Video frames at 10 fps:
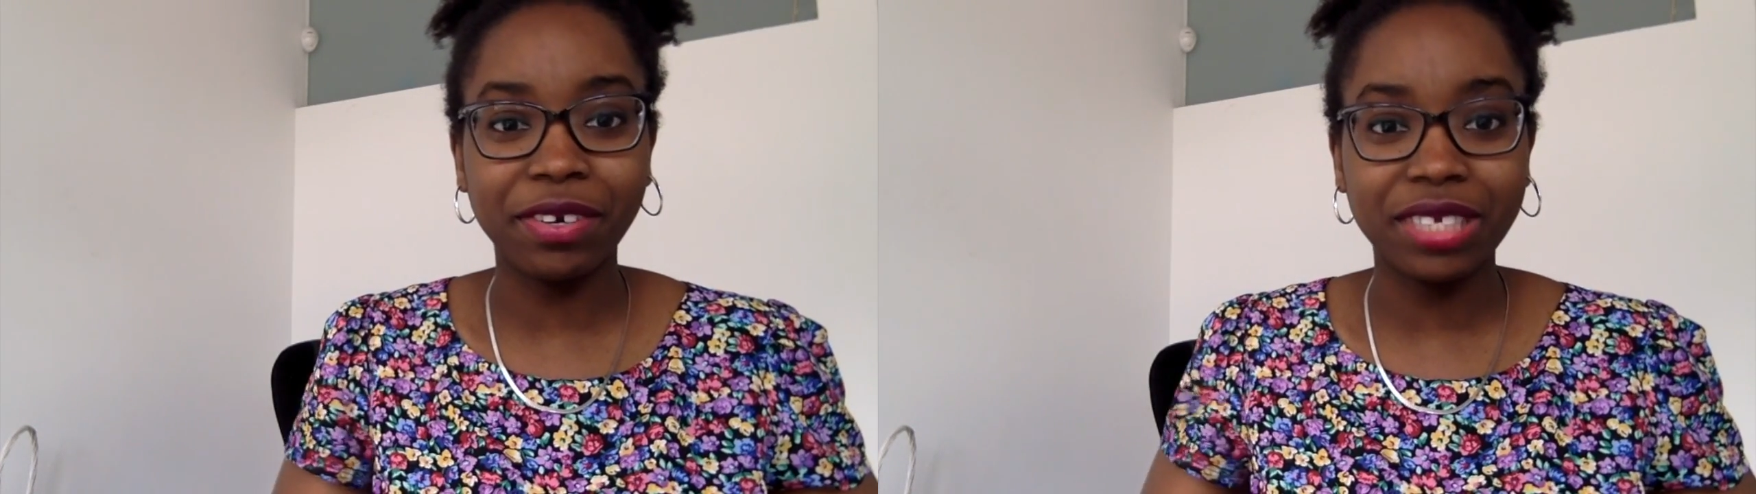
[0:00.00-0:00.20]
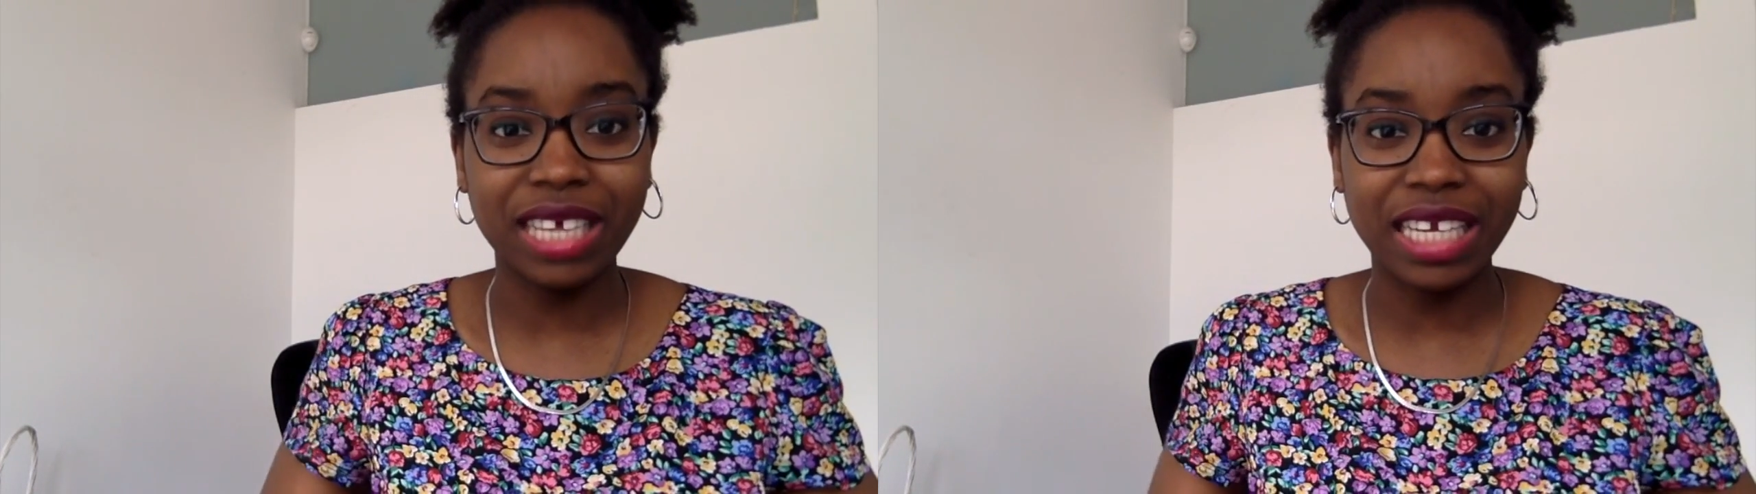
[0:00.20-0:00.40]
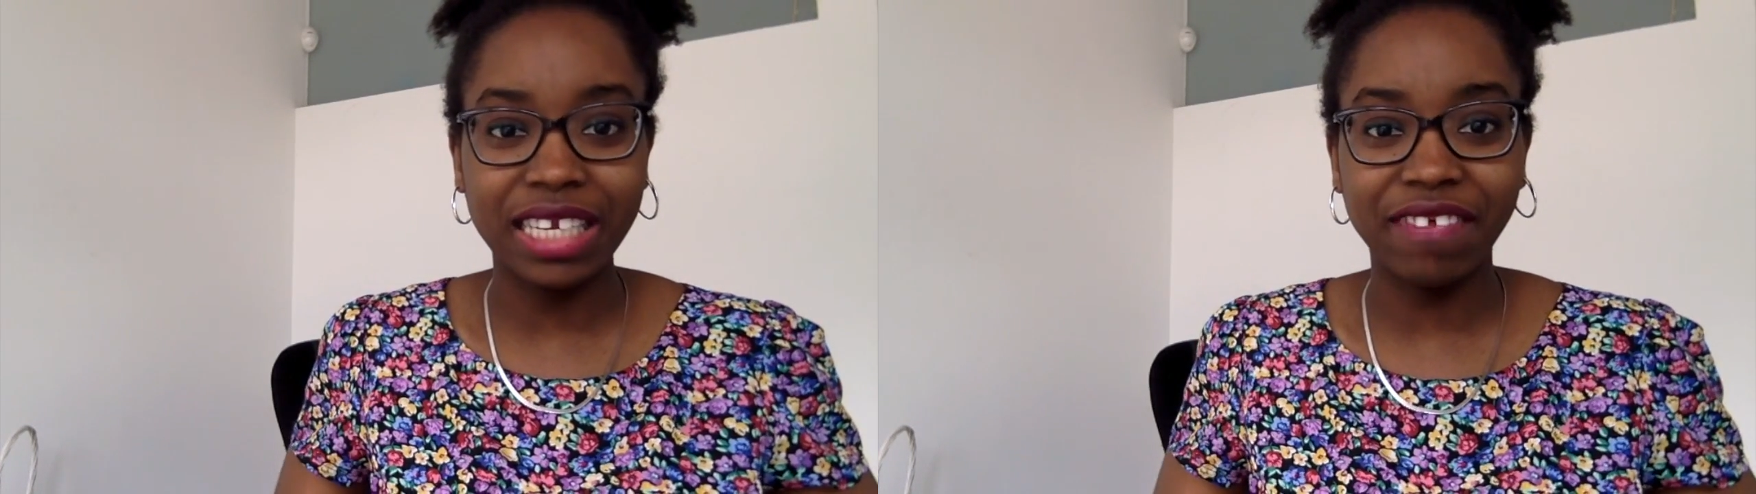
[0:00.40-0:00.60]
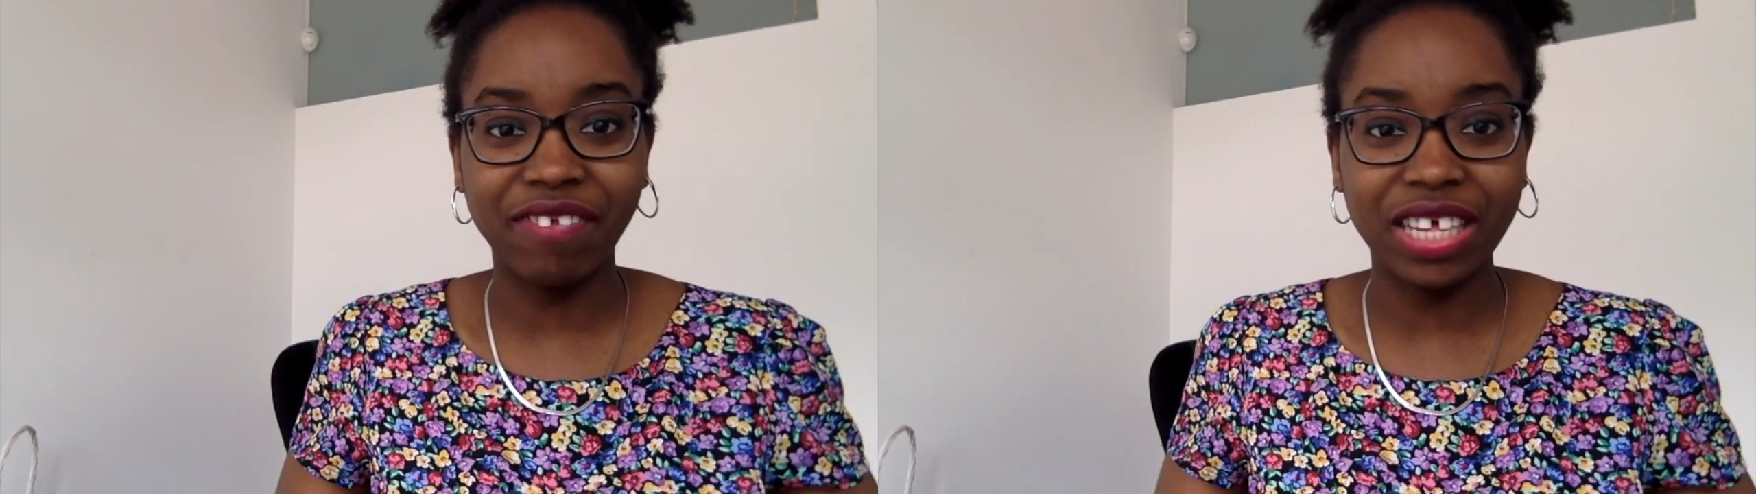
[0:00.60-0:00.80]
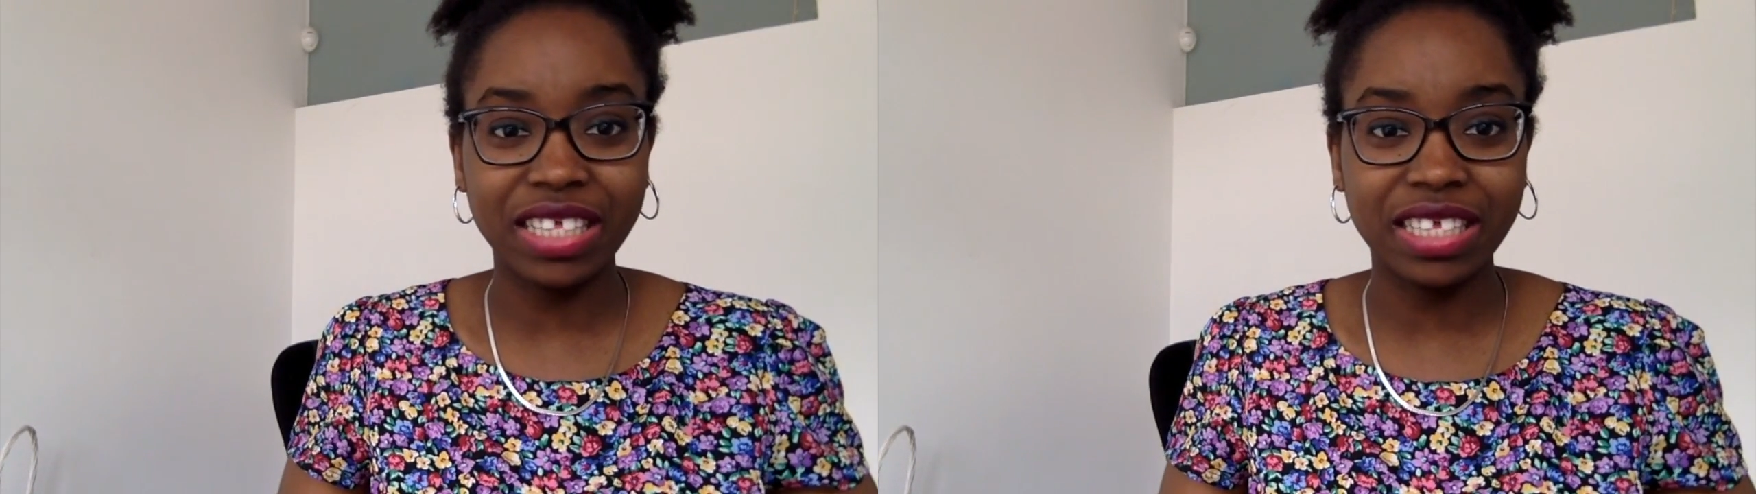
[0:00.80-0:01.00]
signing
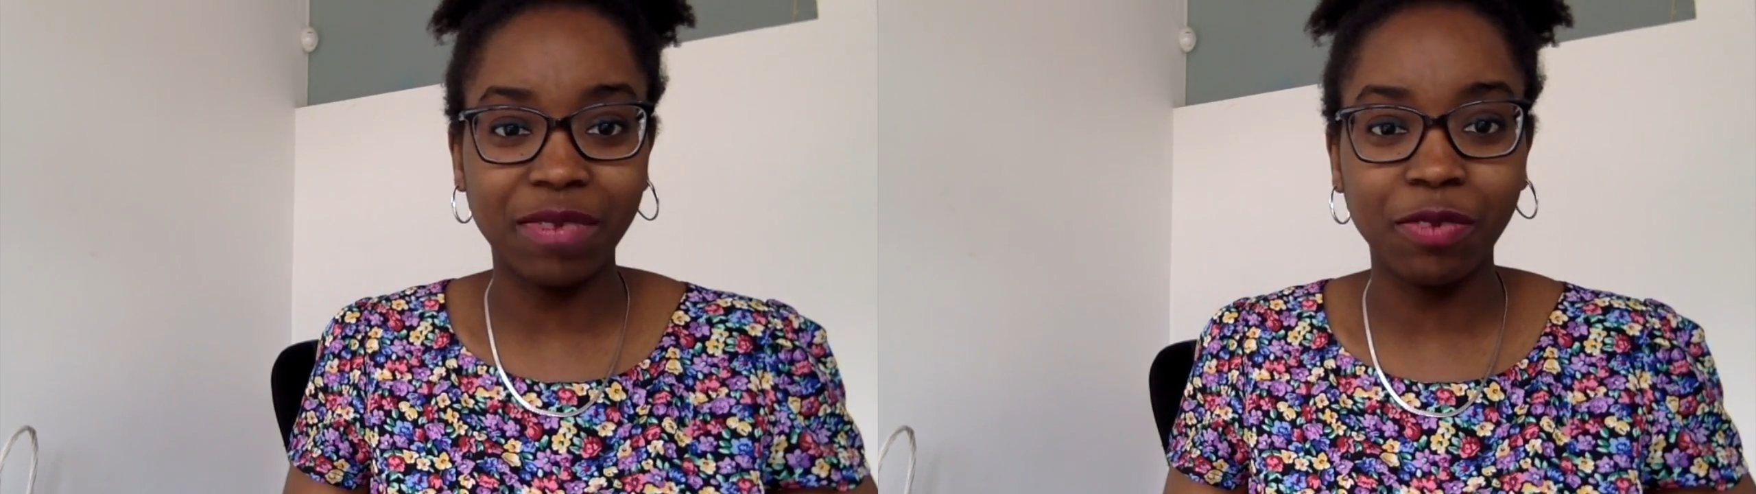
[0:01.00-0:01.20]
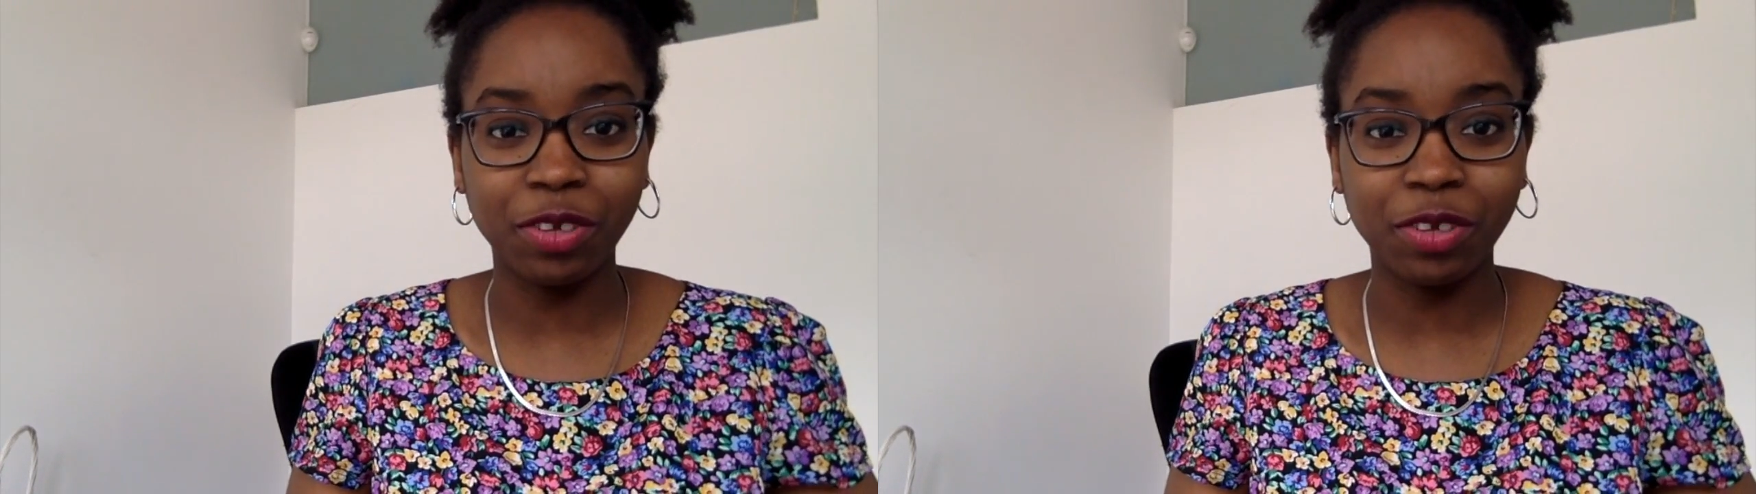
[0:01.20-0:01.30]
events and what your